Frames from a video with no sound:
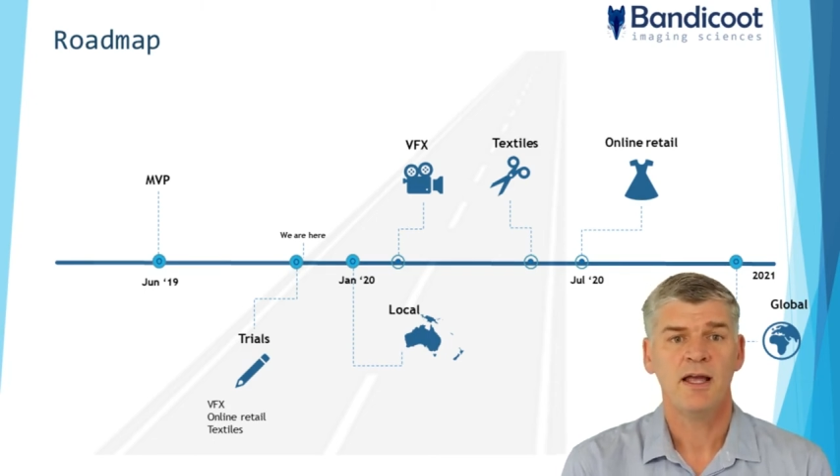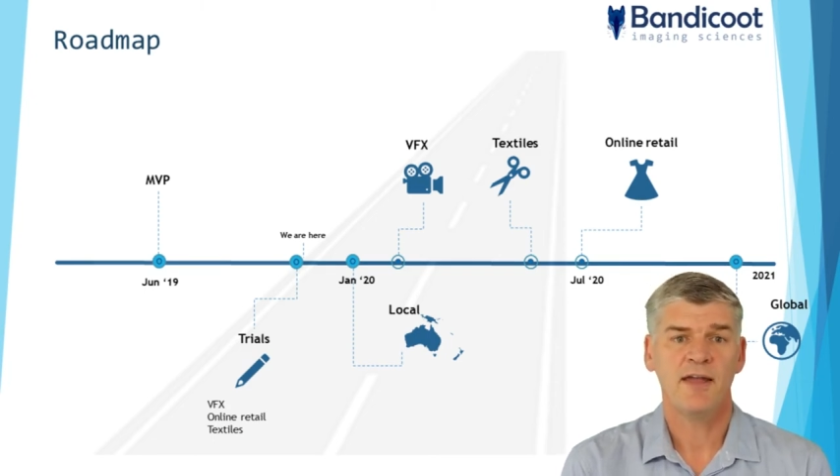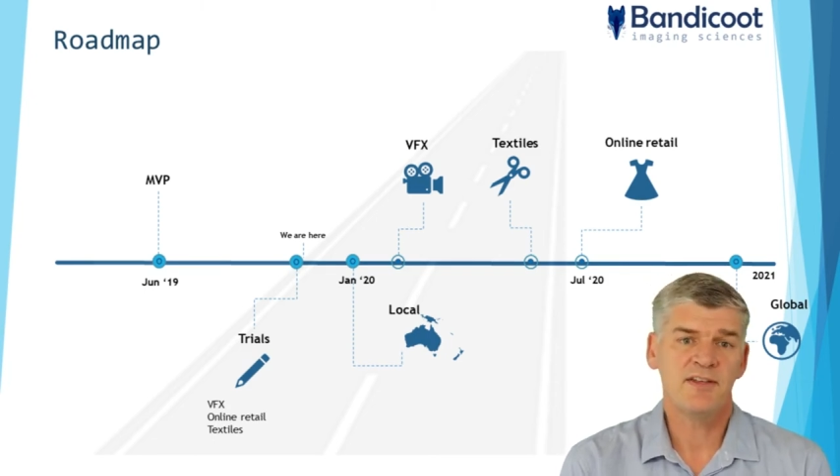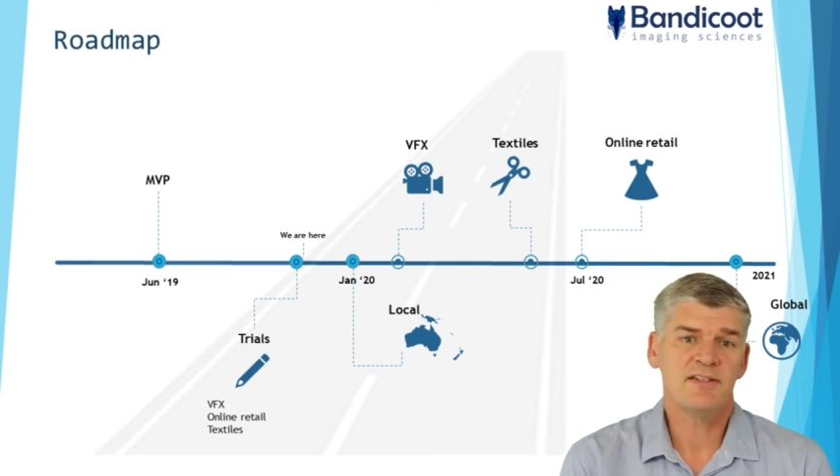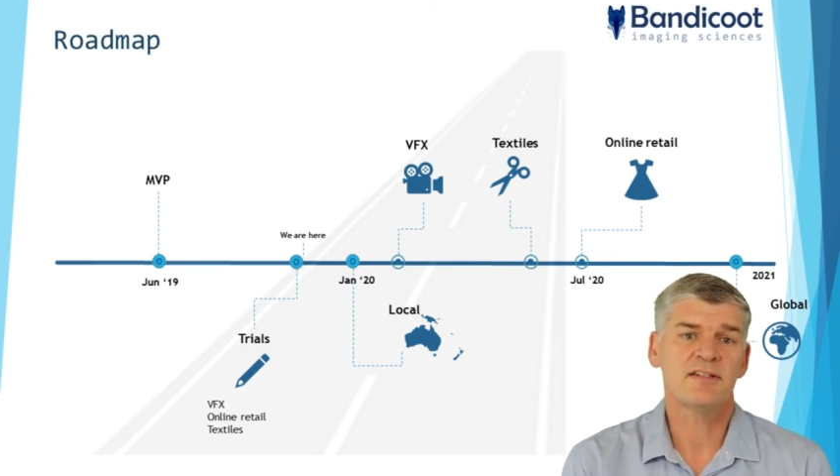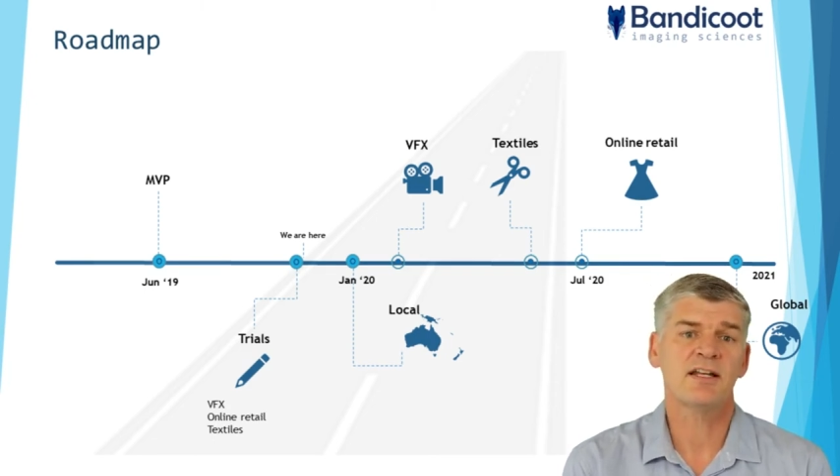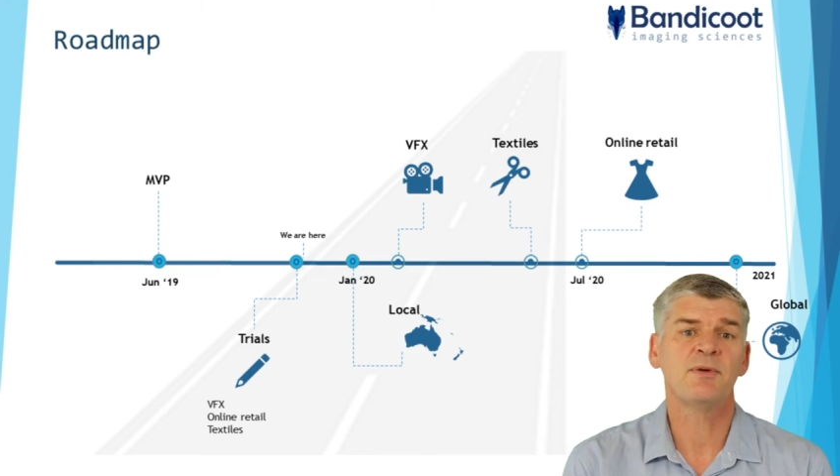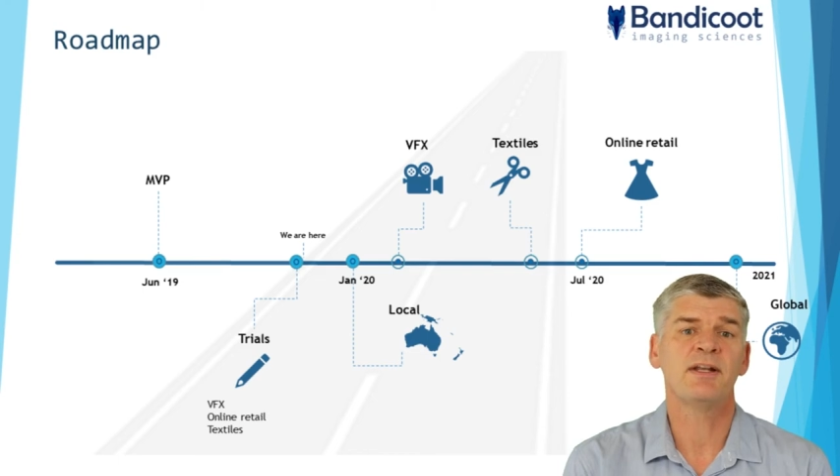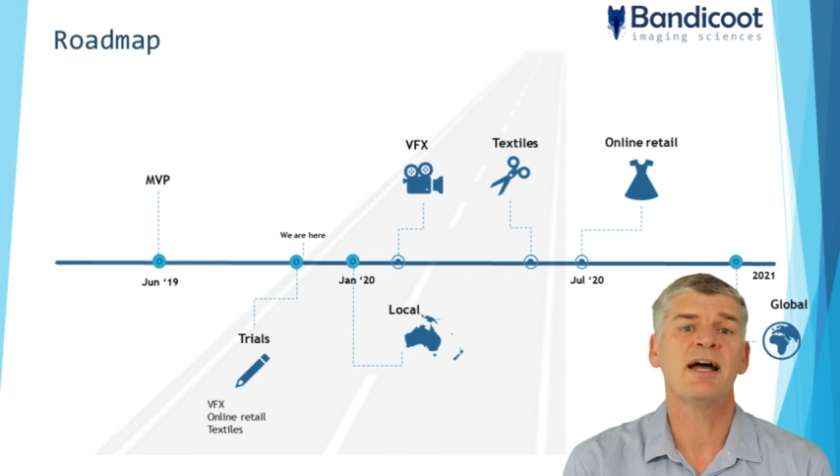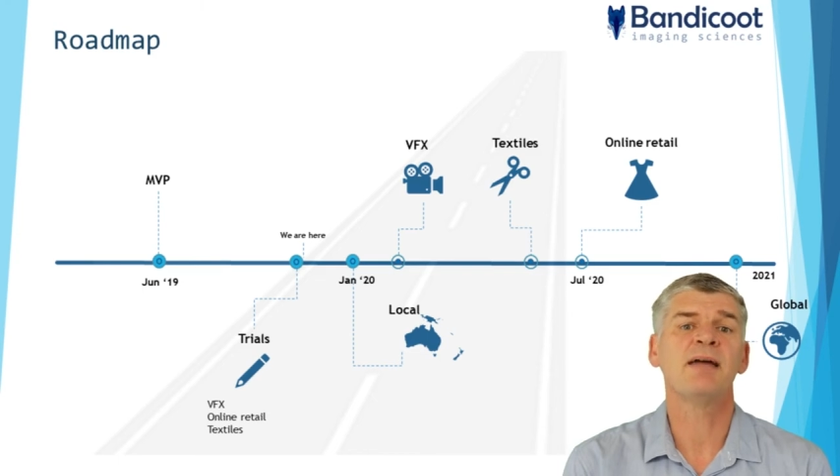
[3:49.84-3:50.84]
And this is going to
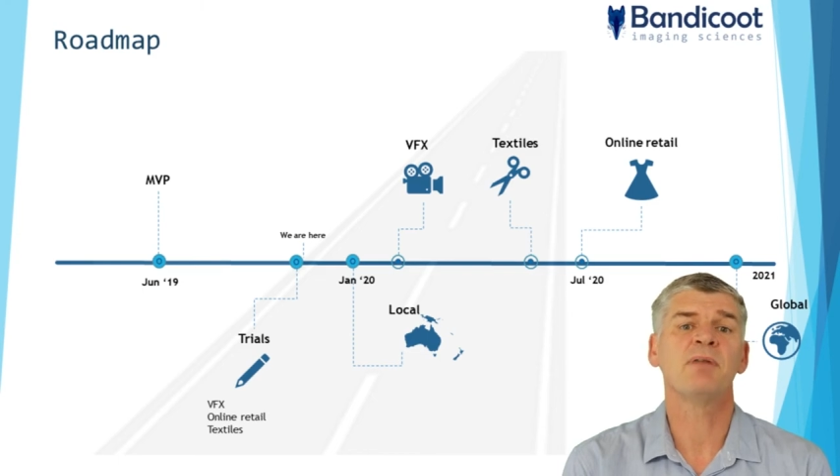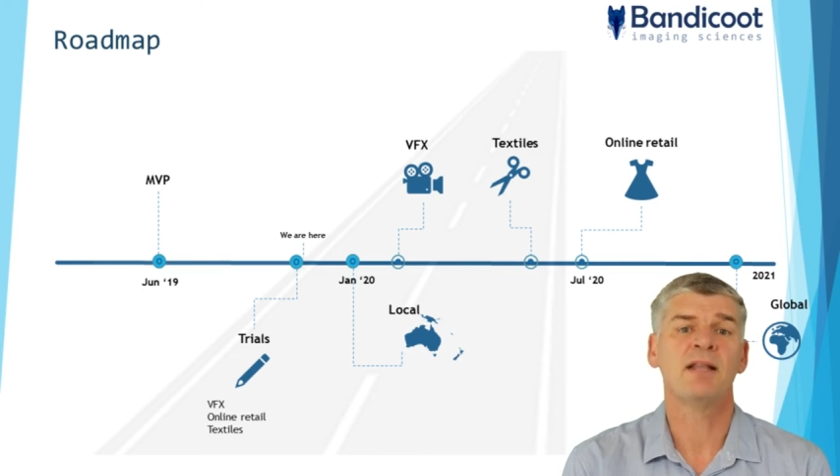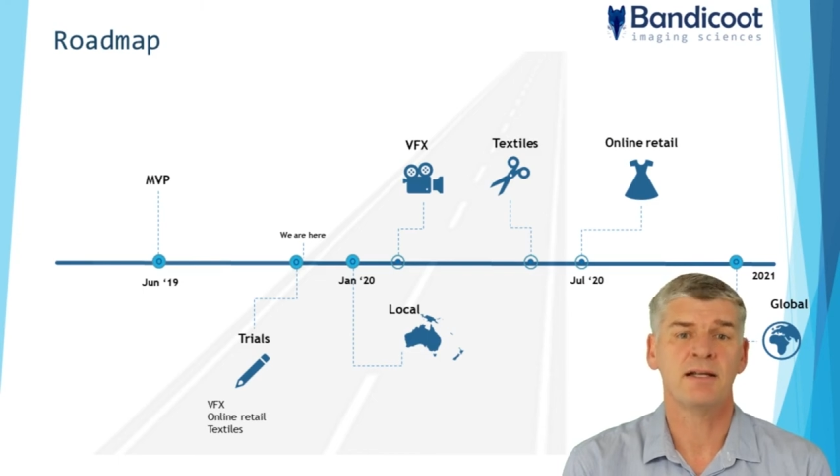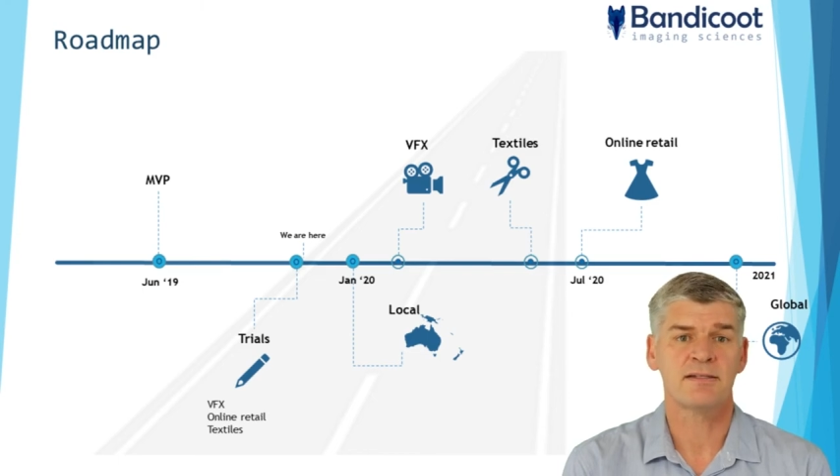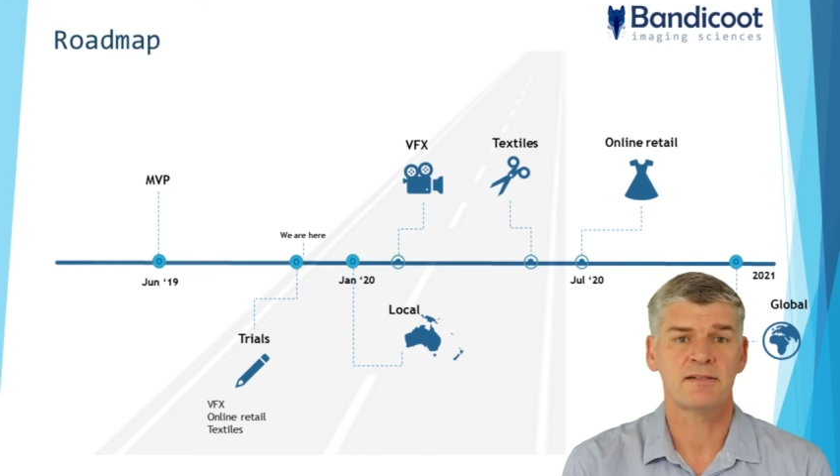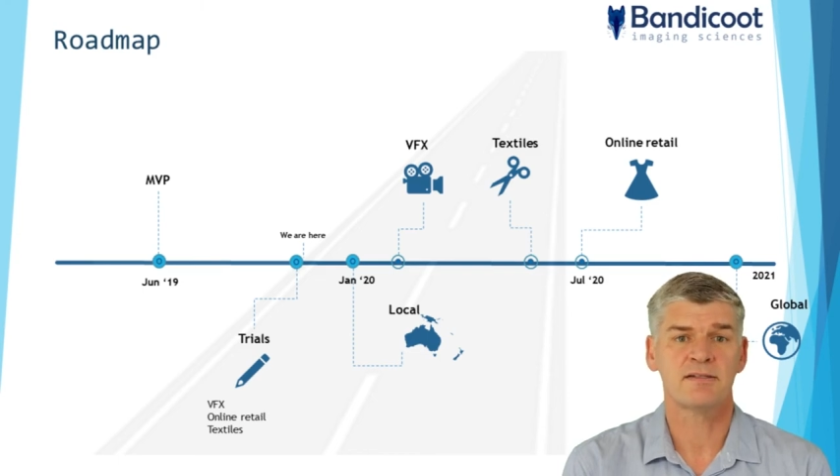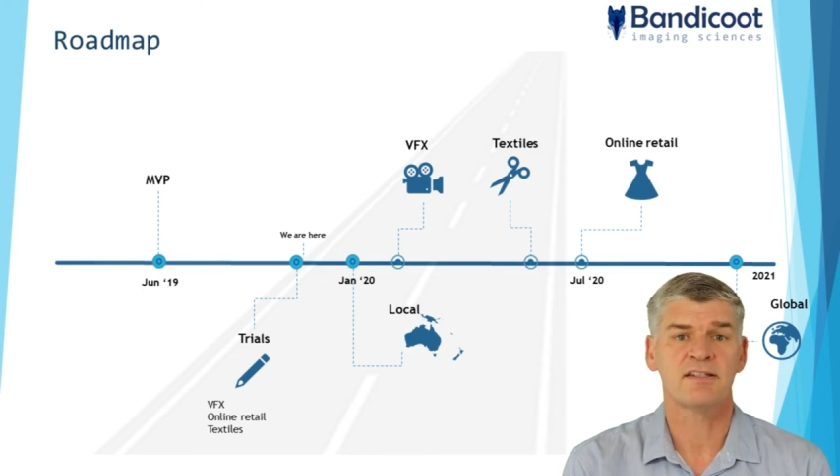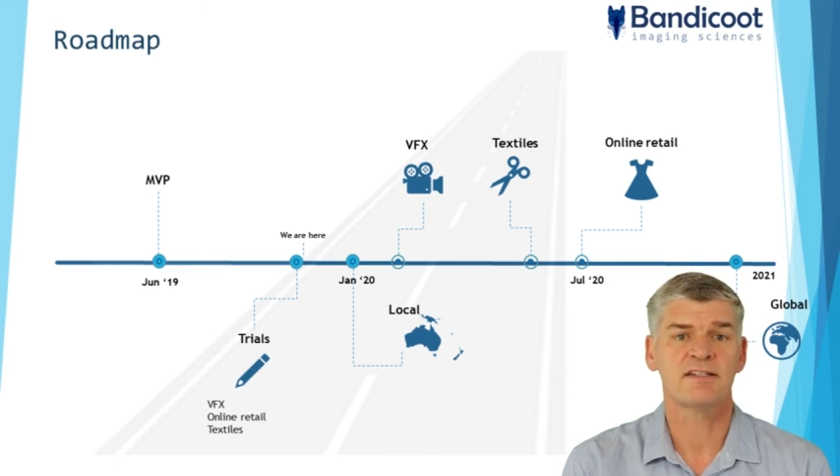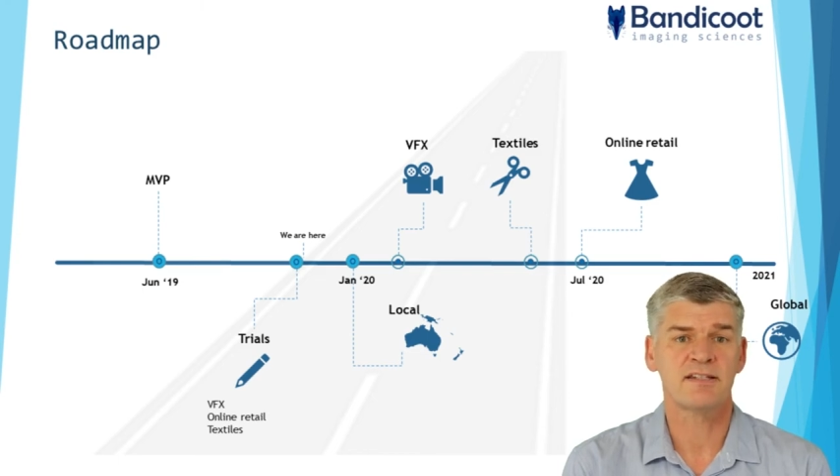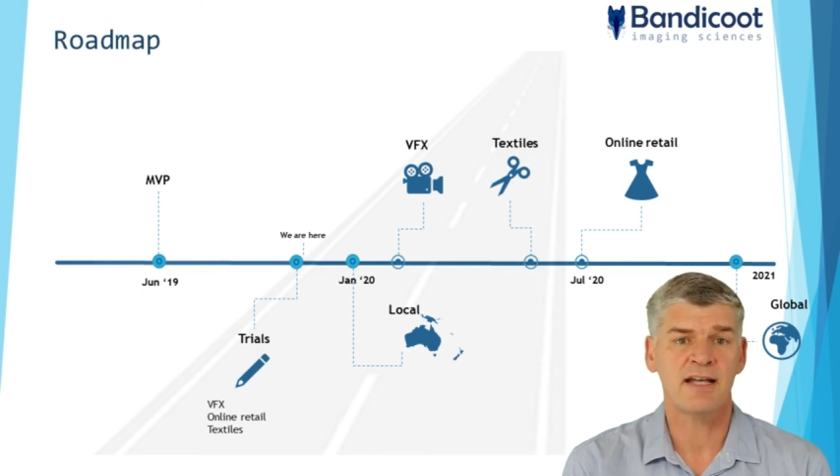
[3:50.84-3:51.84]
enable us to
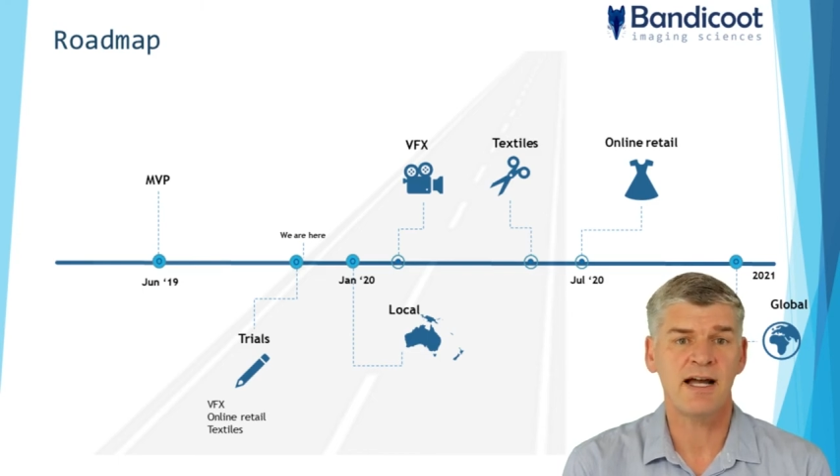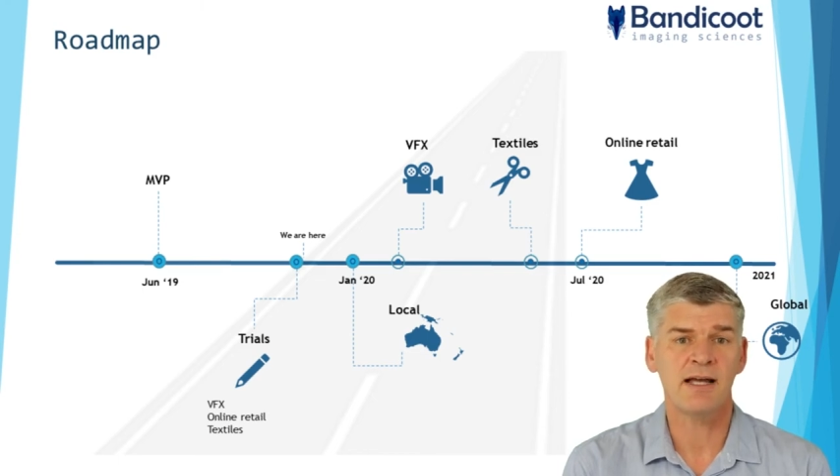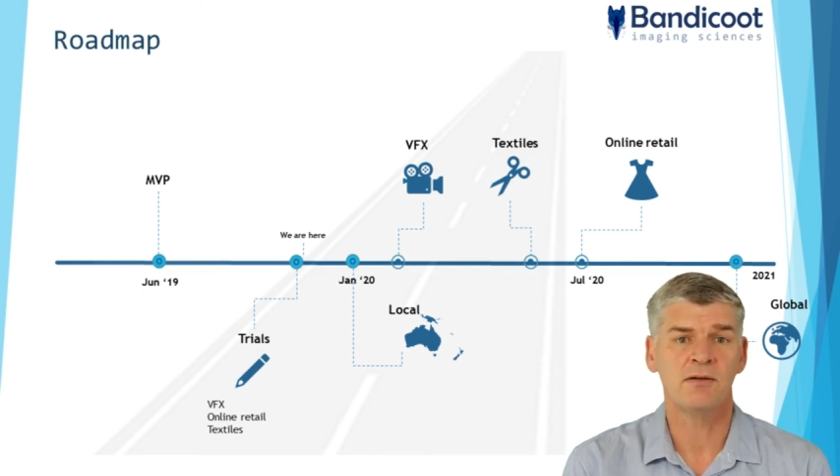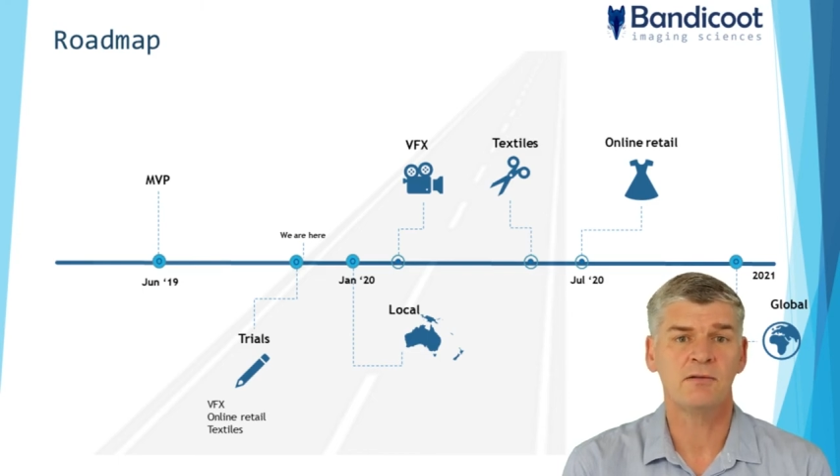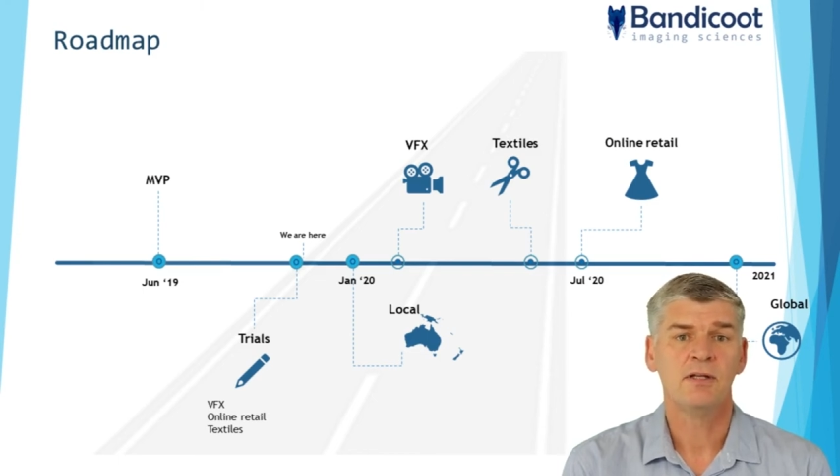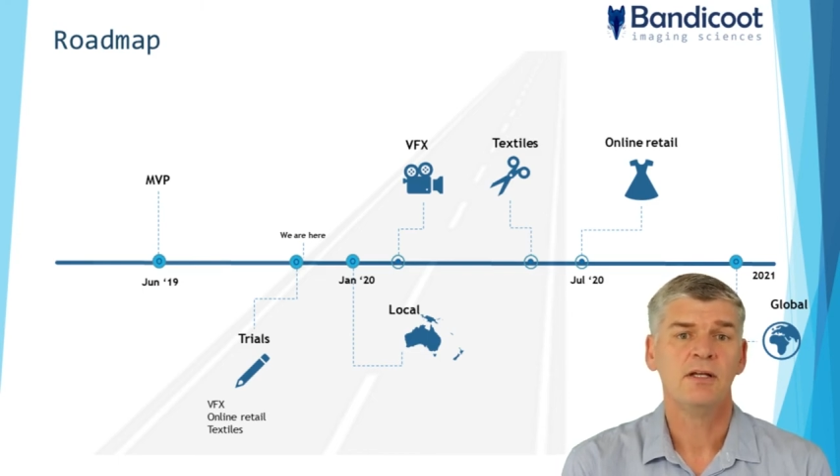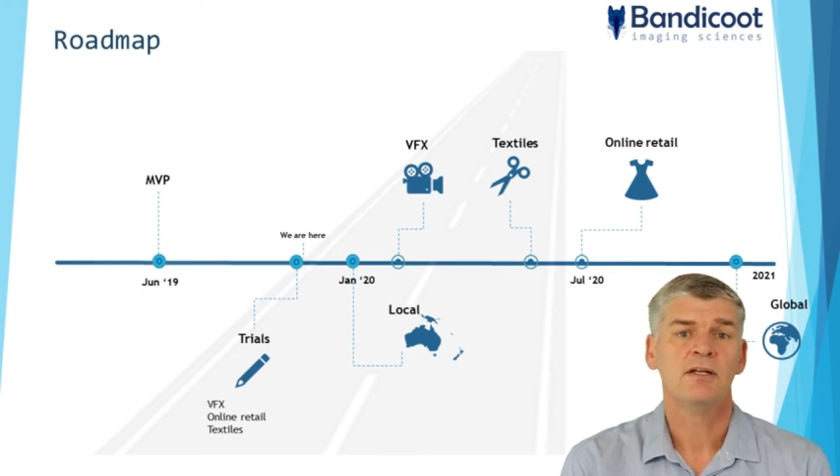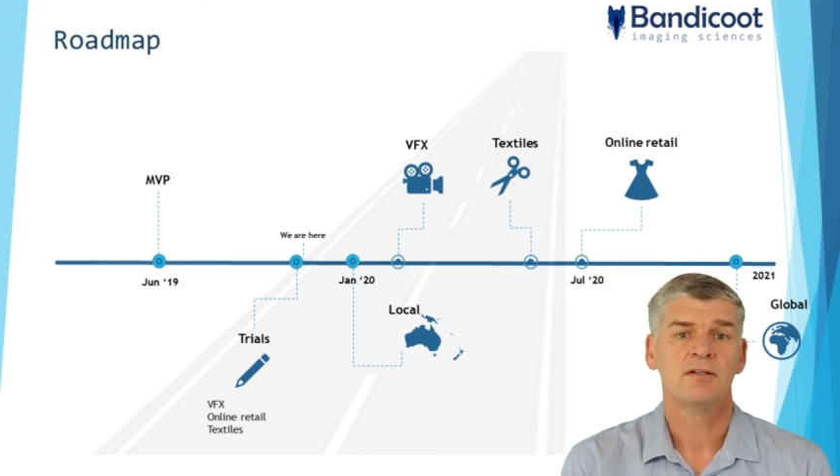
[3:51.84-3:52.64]
scale